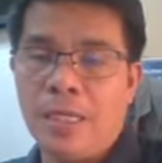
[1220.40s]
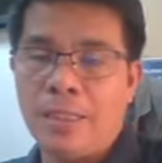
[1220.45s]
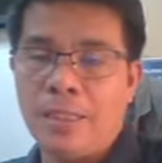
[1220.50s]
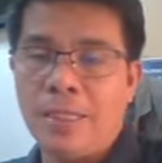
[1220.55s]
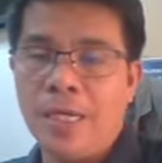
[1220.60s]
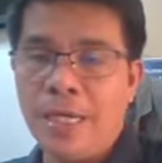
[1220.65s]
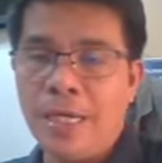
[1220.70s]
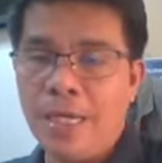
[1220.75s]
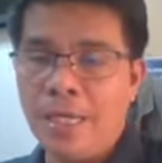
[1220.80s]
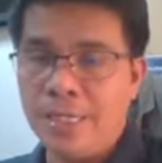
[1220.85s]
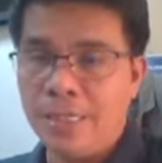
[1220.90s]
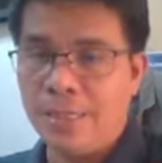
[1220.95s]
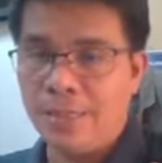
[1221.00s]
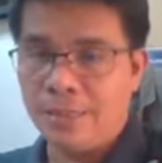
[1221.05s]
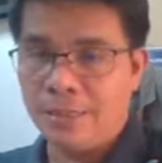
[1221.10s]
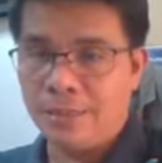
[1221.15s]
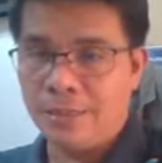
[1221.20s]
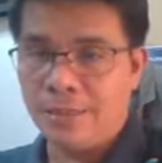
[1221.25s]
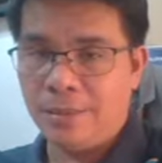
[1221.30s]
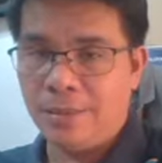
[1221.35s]

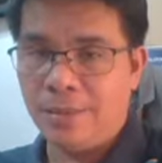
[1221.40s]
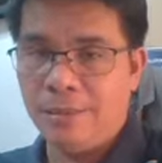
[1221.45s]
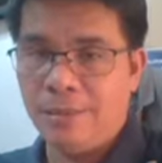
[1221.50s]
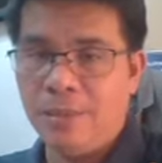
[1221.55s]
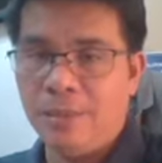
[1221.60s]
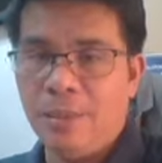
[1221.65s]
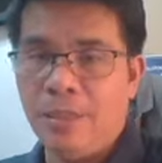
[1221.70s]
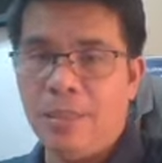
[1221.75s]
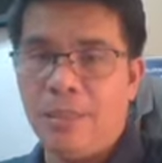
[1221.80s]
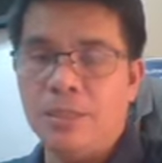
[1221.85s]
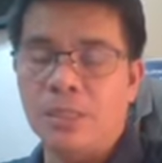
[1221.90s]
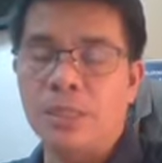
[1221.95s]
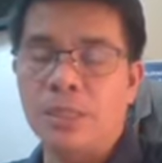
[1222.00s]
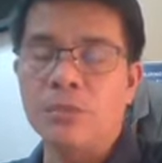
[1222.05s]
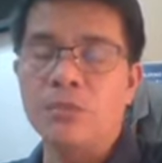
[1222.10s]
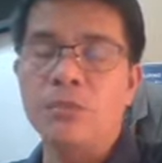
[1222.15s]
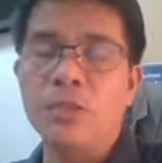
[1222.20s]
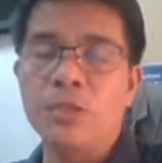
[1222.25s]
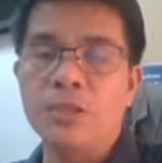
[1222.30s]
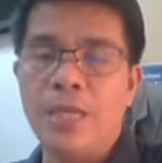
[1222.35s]
days, no,
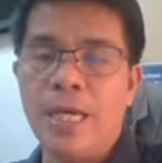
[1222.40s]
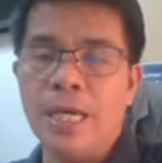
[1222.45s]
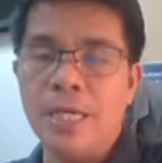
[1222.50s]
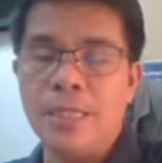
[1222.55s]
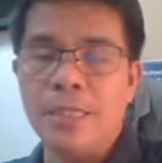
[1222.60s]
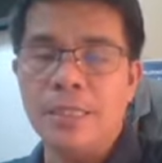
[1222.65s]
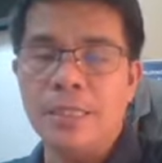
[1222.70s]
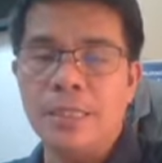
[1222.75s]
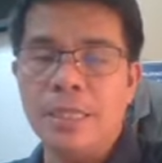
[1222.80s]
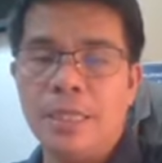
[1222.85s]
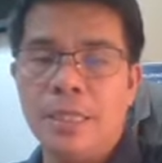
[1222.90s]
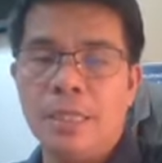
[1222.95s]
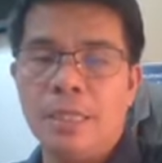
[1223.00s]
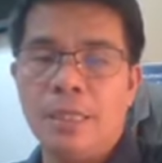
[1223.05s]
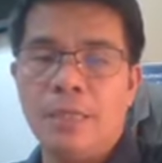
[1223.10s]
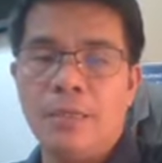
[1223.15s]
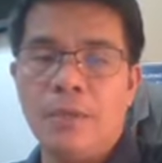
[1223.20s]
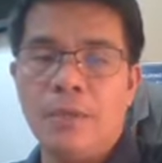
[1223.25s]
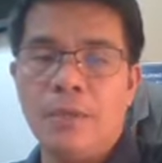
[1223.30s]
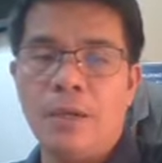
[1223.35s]
school days.
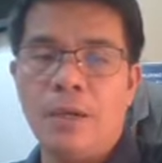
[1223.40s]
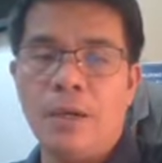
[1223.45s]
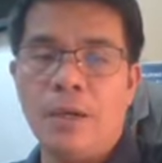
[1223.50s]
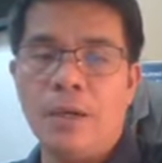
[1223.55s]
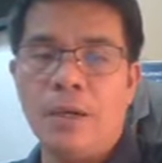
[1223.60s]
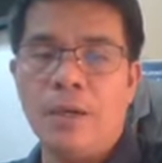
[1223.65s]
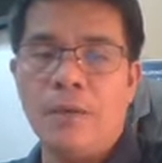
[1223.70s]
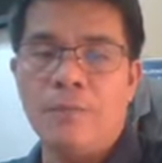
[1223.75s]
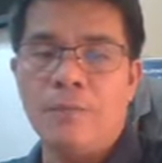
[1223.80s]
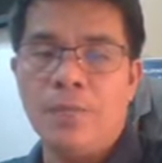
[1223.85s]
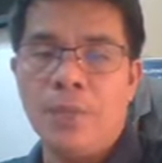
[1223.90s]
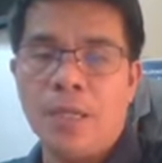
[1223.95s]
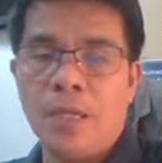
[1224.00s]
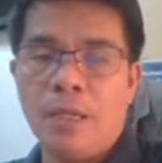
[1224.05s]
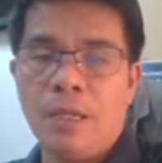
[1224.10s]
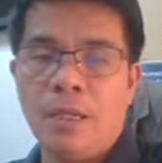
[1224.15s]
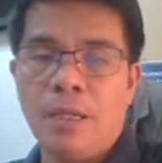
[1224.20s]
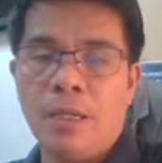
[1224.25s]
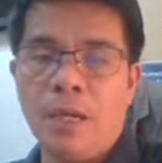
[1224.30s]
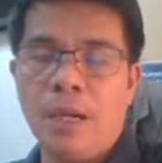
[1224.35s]
um,
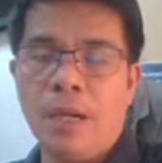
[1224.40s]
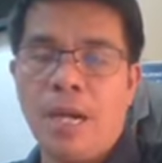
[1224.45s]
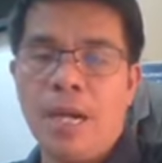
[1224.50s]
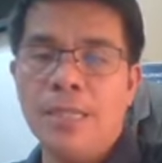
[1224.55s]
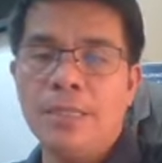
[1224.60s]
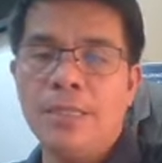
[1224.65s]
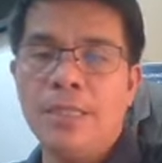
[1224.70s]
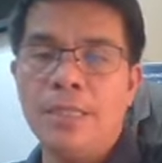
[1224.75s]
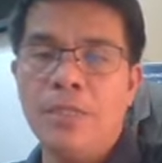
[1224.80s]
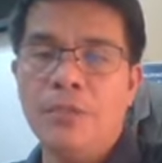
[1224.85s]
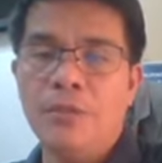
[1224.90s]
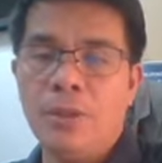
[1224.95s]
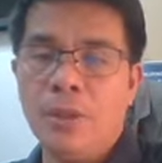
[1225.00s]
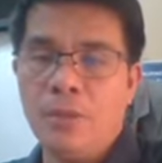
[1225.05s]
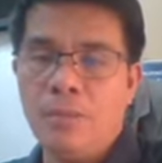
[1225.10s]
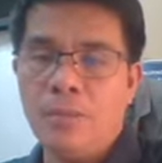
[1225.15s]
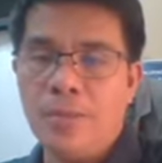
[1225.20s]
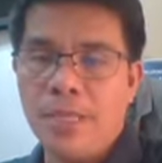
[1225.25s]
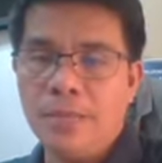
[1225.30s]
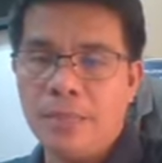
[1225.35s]
ang ating
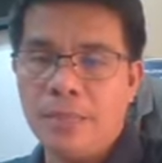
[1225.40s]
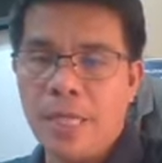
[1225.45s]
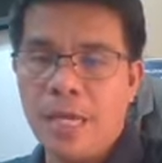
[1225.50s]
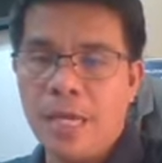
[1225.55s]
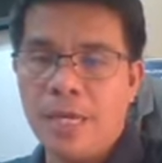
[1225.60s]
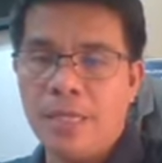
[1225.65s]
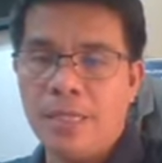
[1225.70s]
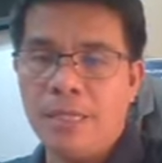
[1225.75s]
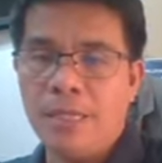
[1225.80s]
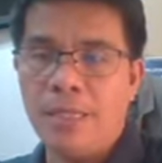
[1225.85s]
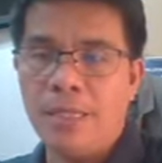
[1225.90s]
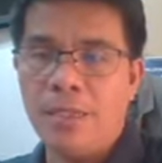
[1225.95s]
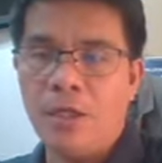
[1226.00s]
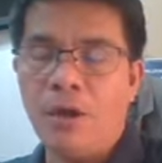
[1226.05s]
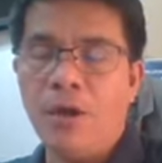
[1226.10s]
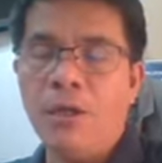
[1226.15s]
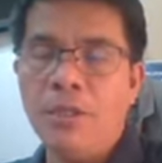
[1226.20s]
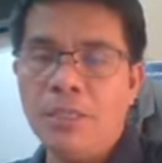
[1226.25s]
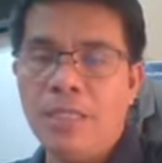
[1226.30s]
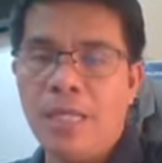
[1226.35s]
enrollment ay
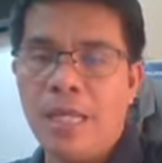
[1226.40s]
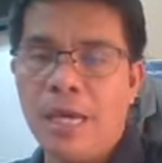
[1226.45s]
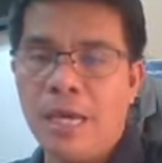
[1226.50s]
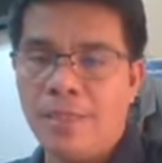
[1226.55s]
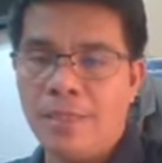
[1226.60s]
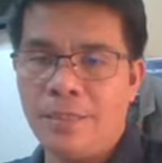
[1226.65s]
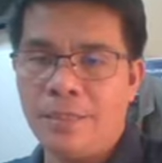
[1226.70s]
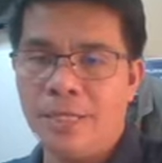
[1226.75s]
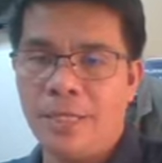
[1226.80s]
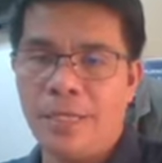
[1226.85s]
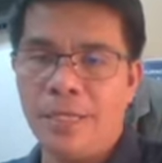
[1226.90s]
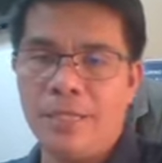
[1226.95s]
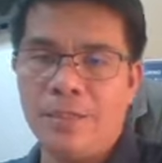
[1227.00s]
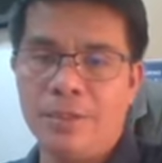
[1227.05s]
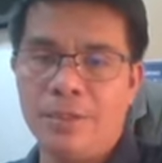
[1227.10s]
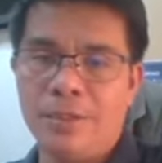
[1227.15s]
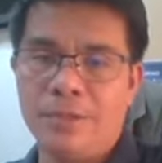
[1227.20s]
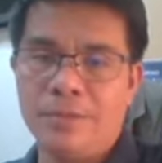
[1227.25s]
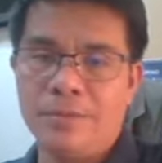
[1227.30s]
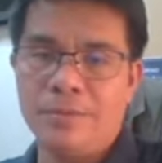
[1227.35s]
online na ngayon.